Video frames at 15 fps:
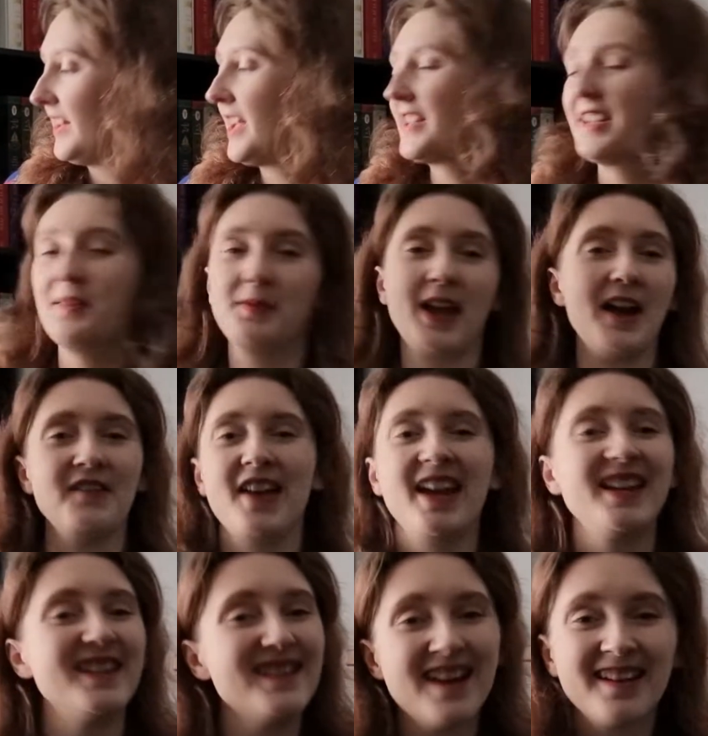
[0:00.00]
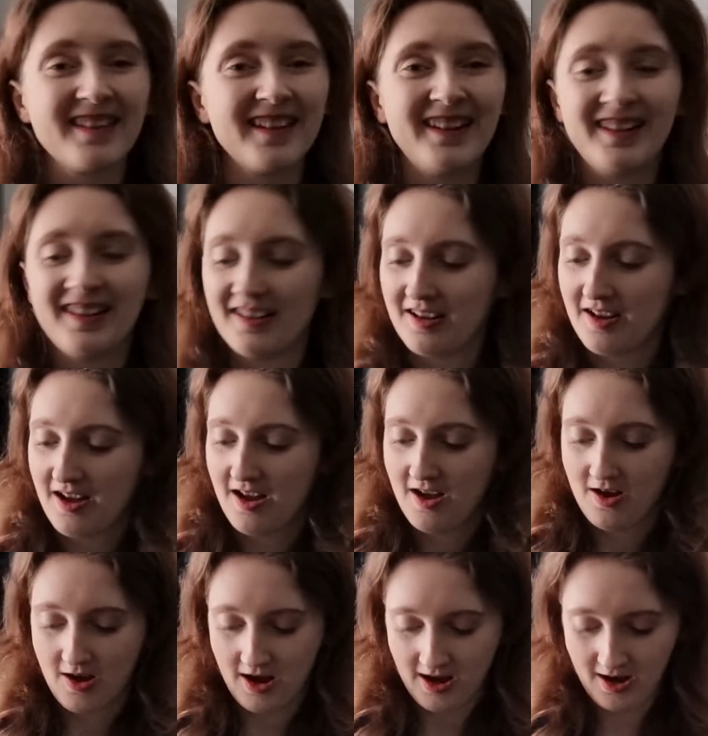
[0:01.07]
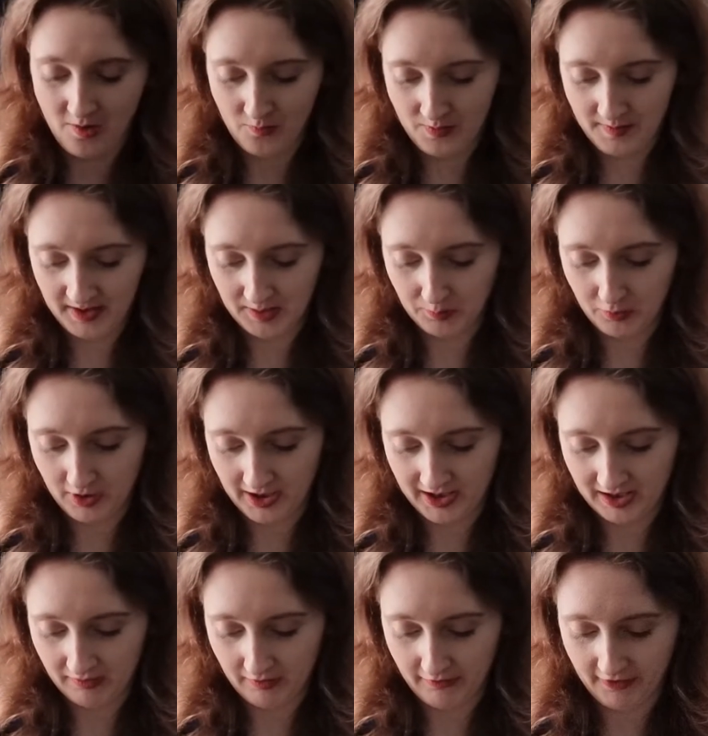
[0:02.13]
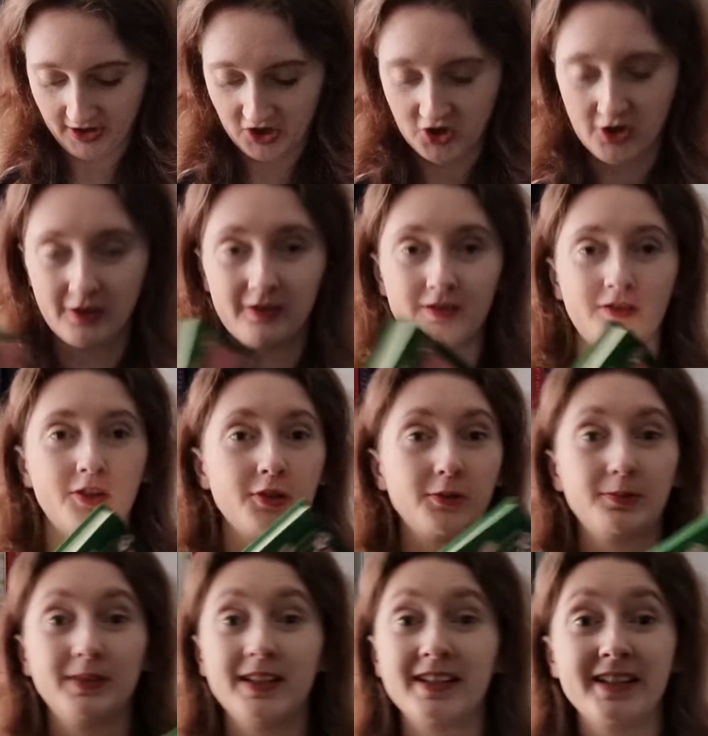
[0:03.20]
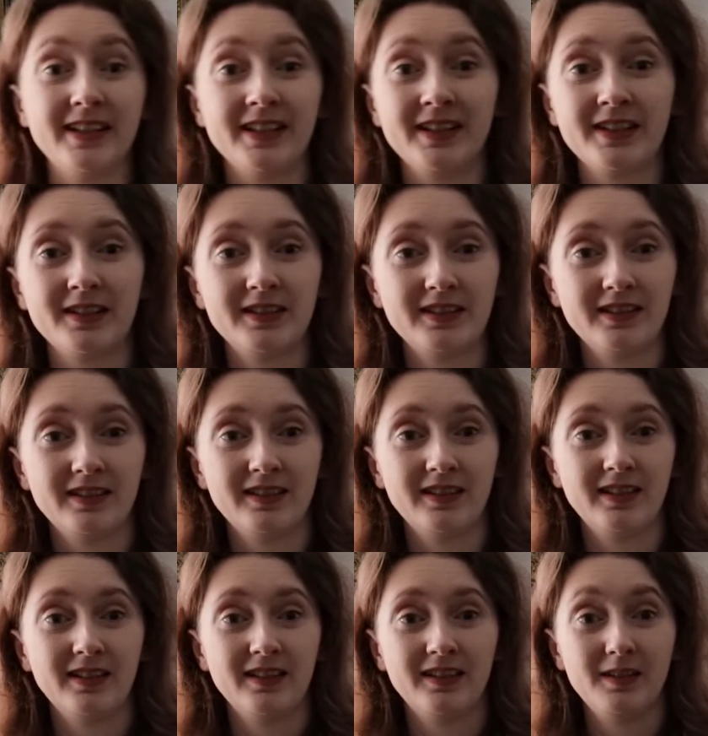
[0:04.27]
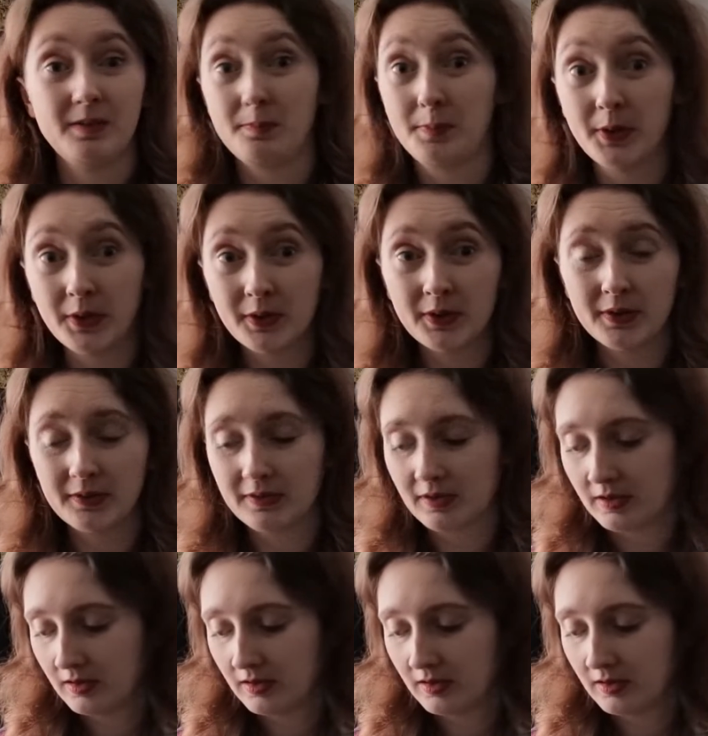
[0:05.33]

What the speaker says: Next up we have another Women's Prize for Fiction shortlisted book.